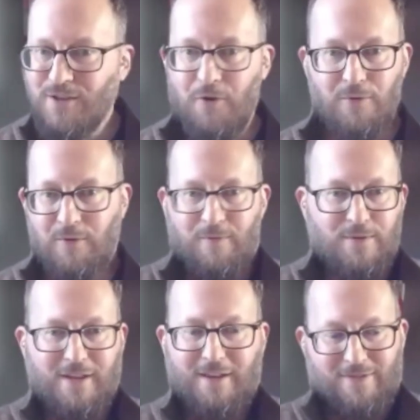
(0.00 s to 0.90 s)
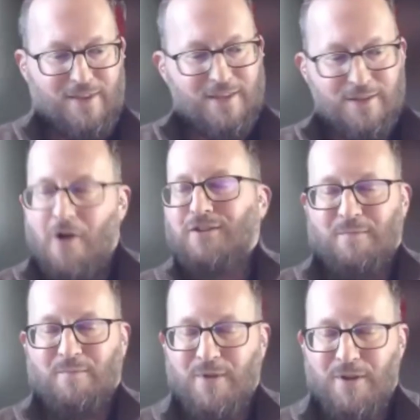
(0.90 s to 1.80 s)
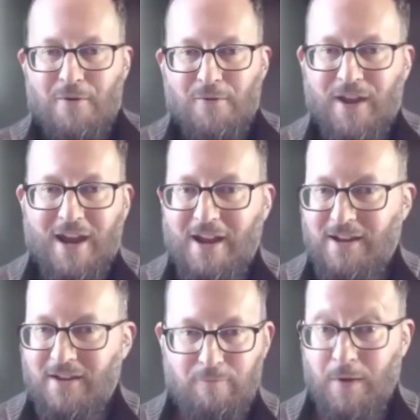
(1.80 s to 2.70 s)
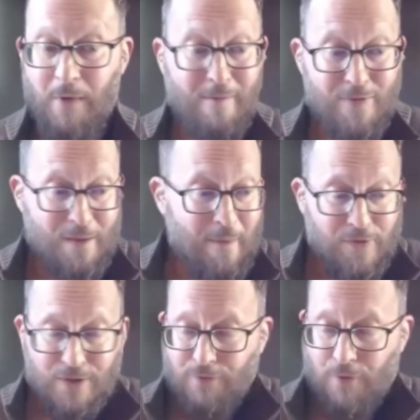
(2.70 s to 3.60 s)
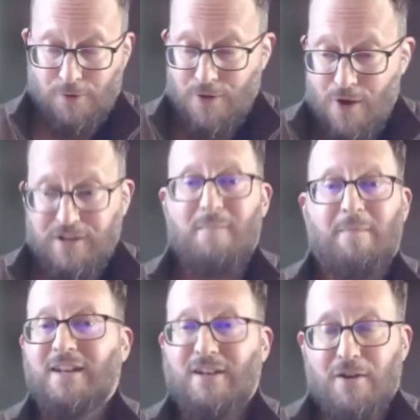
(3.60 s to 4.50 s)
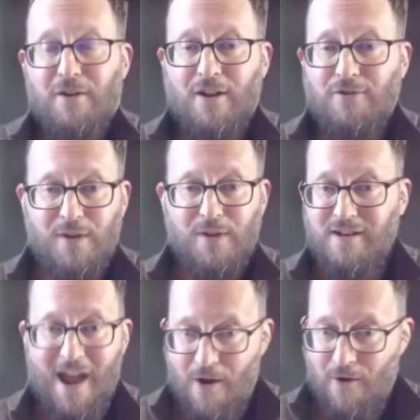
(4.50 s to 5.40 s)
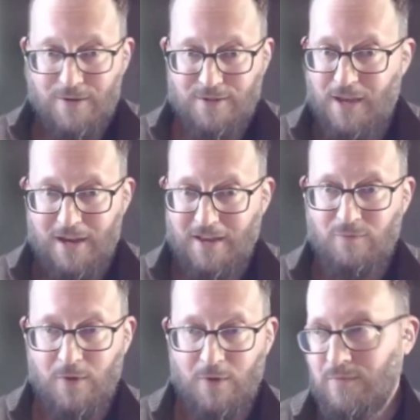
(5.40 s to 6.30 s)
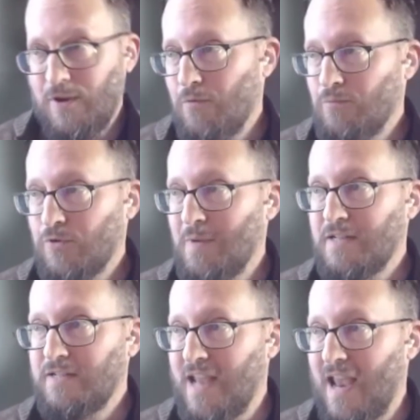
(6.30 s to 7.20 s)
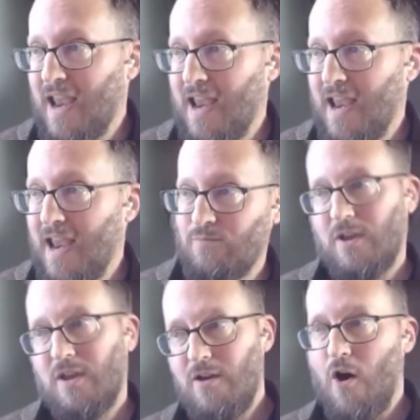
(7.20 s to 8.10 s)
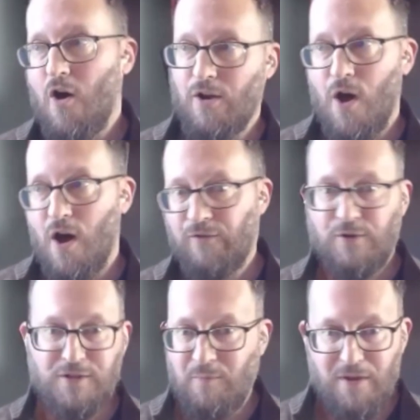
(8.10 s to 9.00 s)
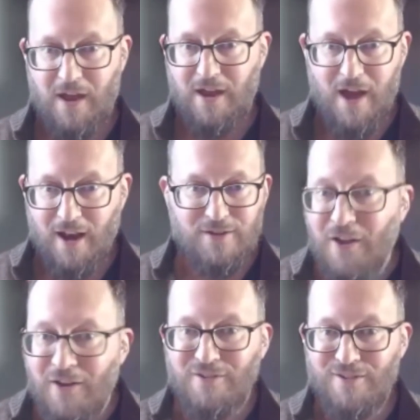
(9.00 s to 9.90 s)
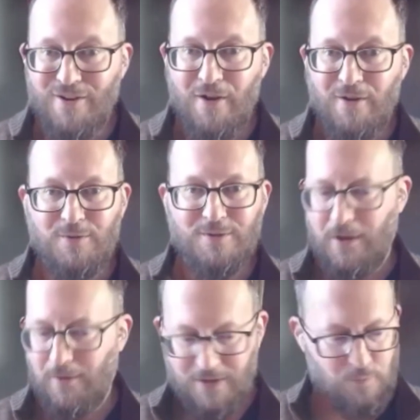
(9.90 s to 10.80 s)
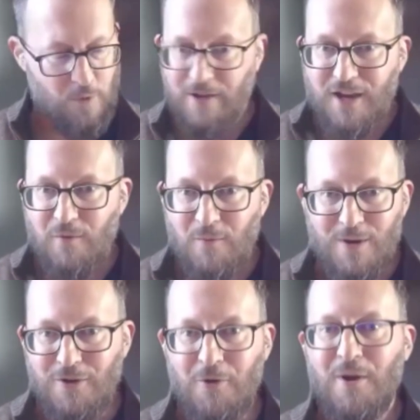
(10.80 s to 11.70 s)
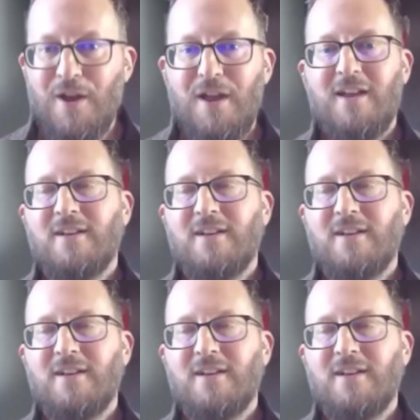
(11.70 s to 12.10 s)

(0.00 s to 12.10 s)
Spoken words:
And so it was like, this is awesome. Like I've been thinking about this for a long time and I didn't know how to do it. And now it's like took me a day on and off or something. I got it done, So it was like, what else can we do?